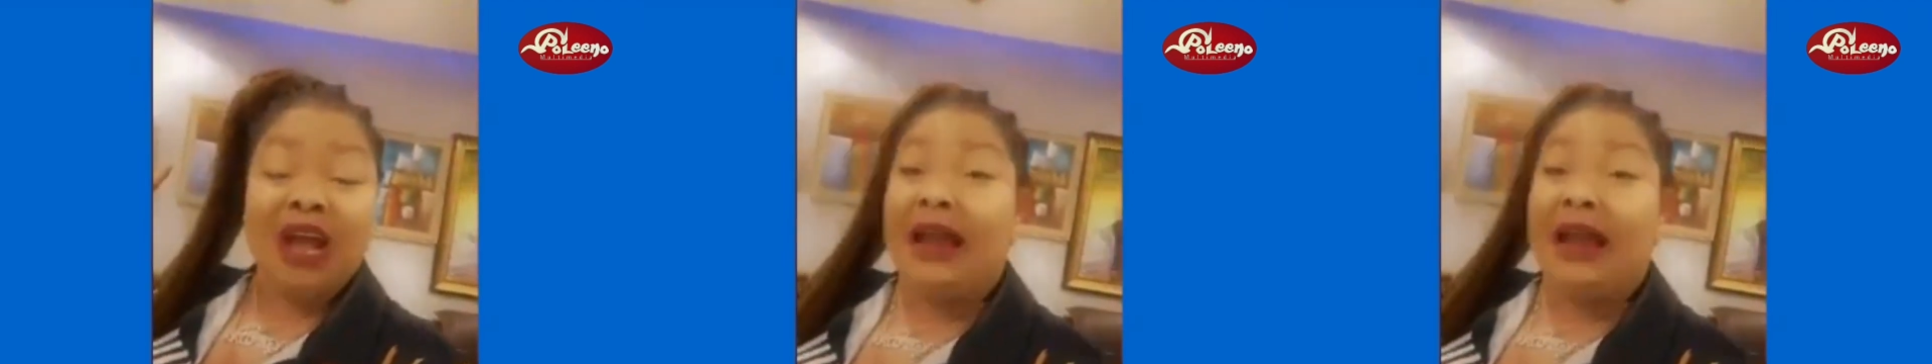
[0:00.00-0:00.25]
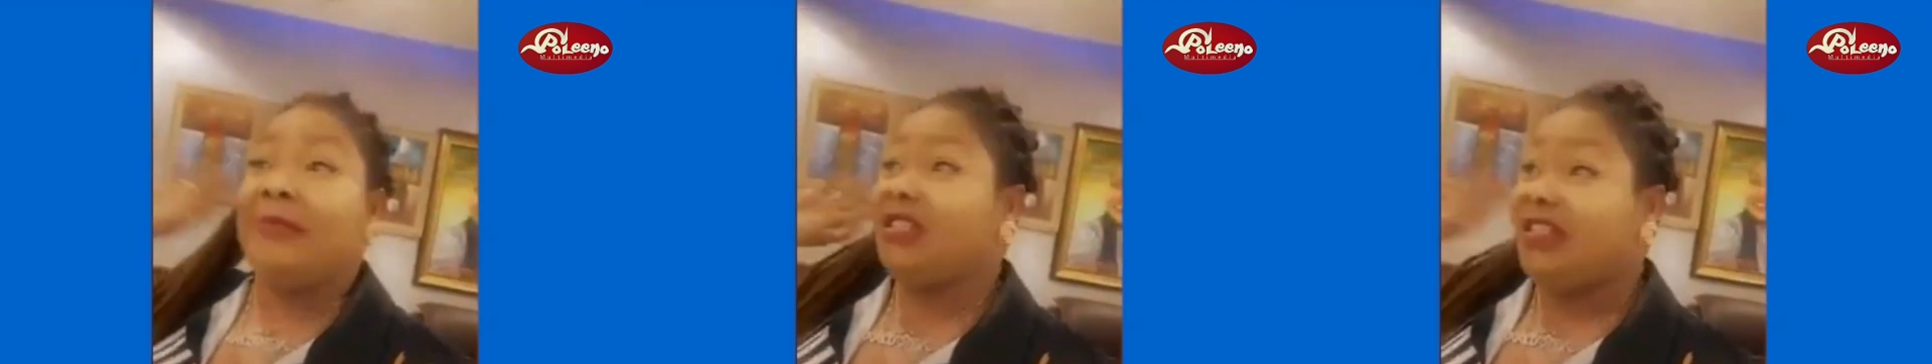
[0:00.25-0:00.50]

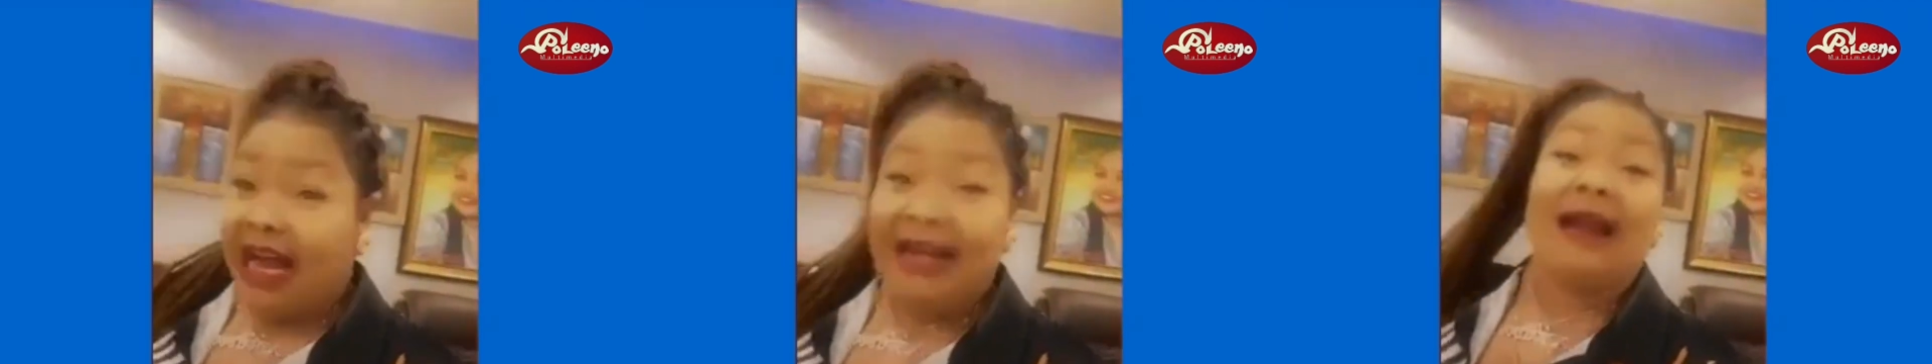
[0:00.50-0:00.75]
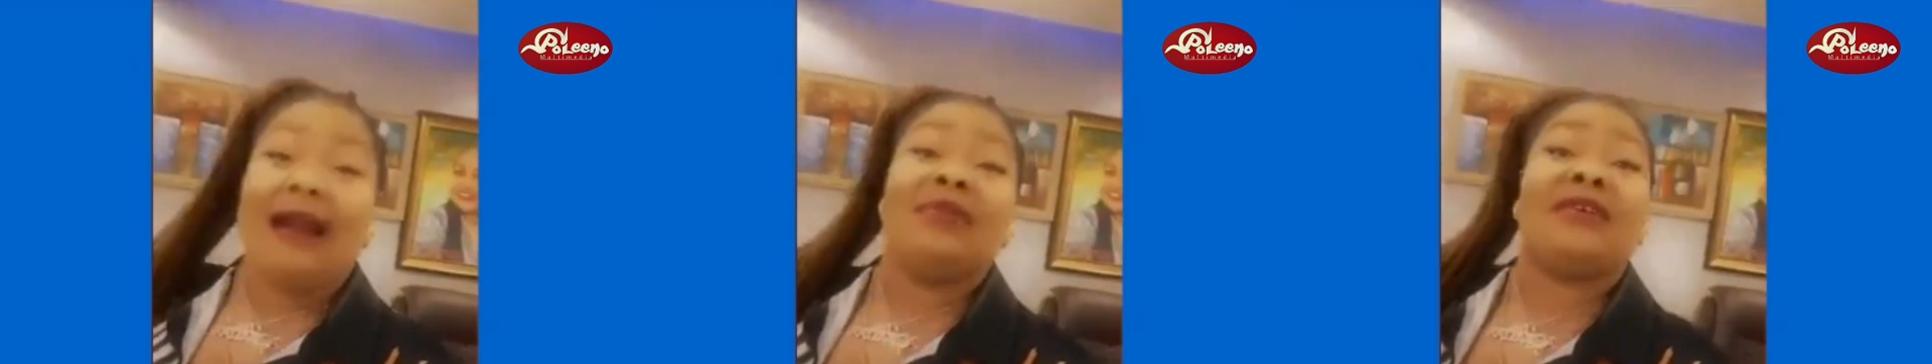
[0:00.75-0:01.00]
And then me share
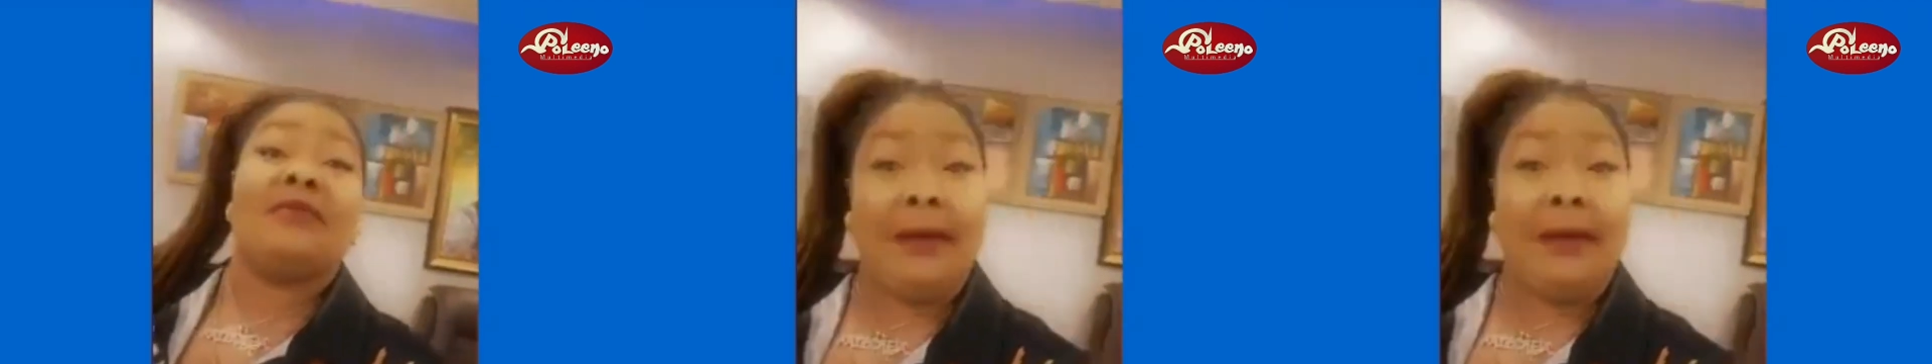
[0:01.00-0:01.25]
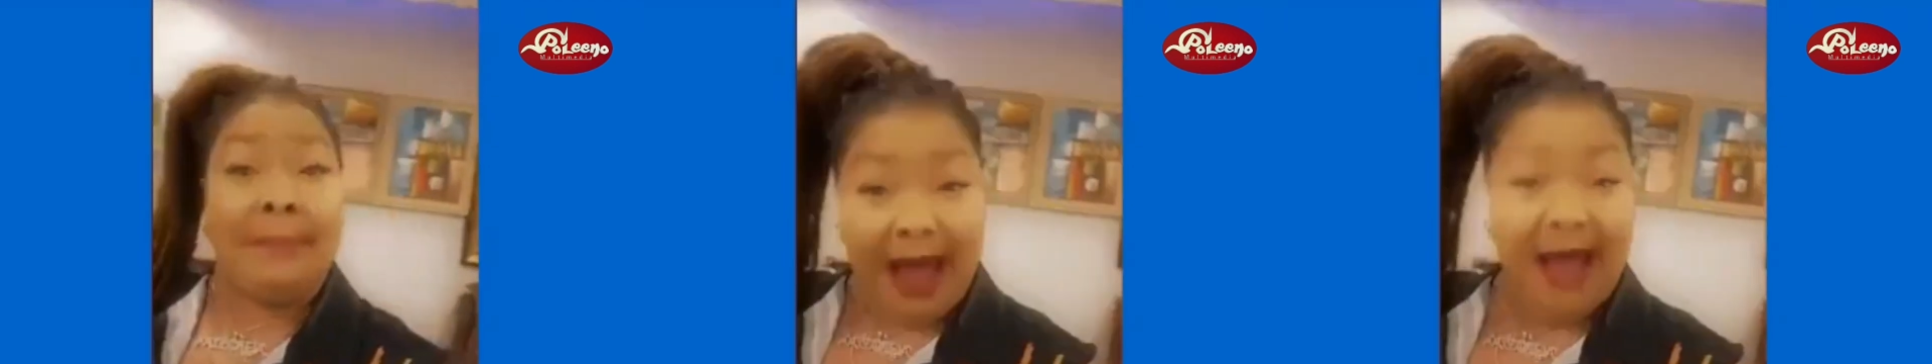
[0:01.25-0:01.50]
that me say
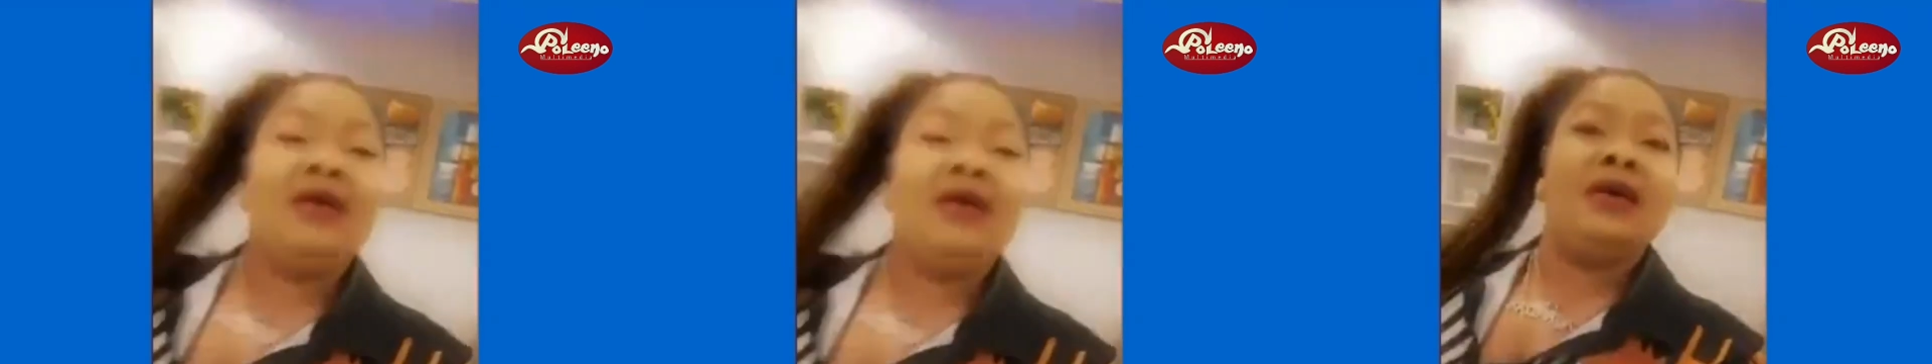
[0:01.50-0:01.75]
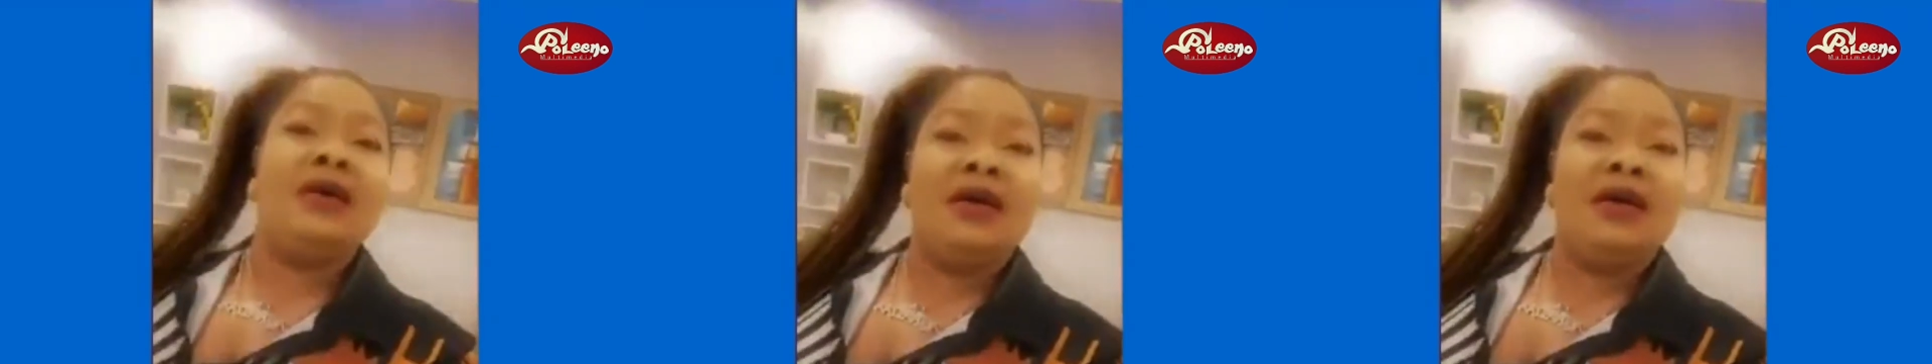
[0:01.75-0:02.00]
me ba.
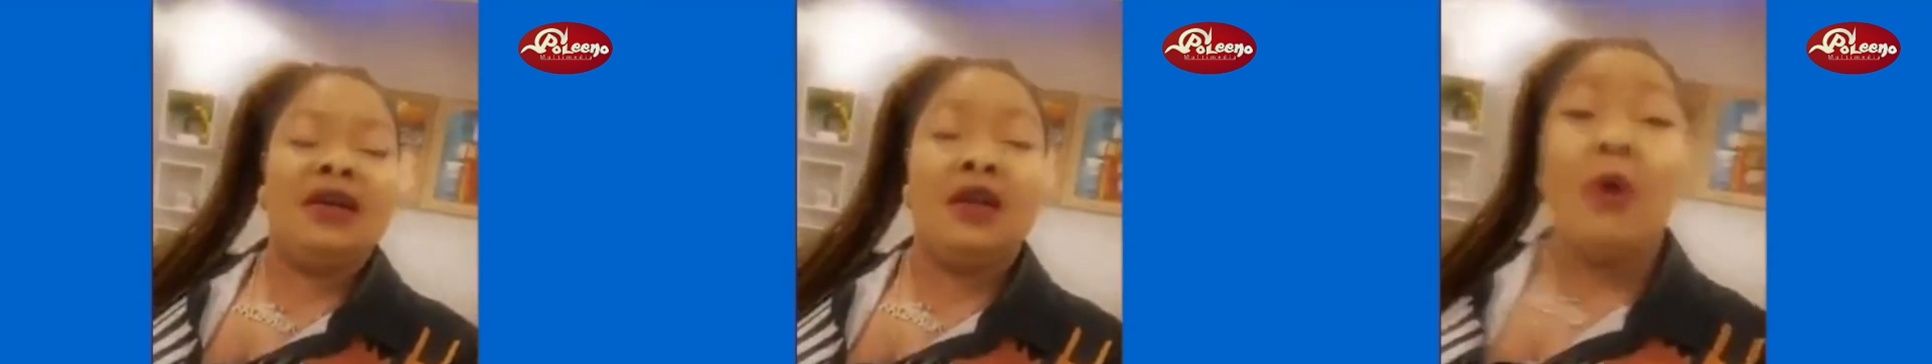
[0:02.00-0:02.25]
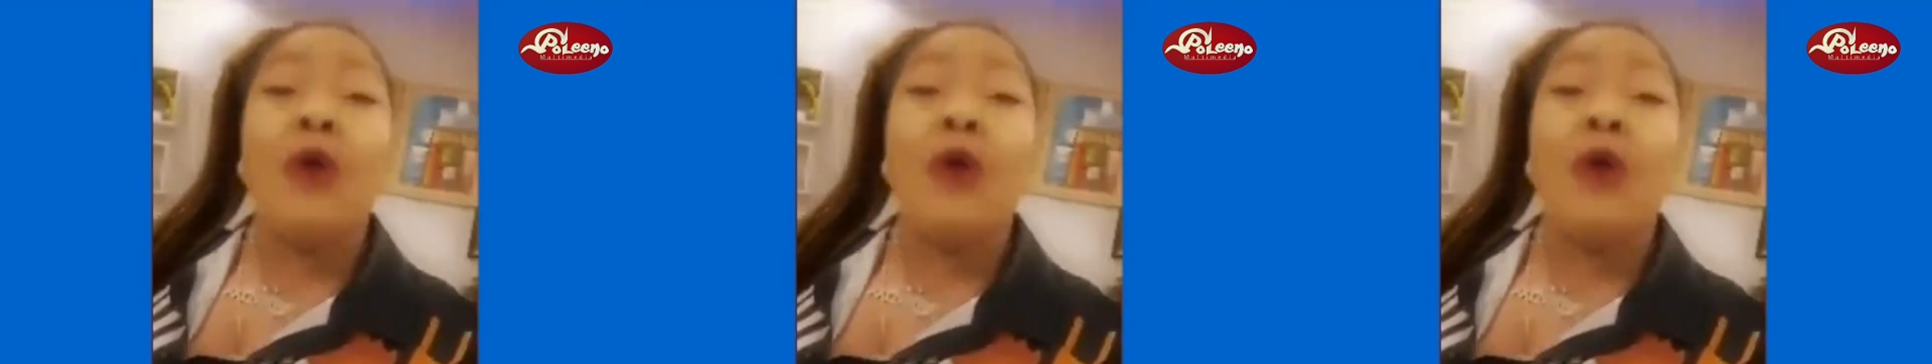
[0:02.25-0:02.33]
No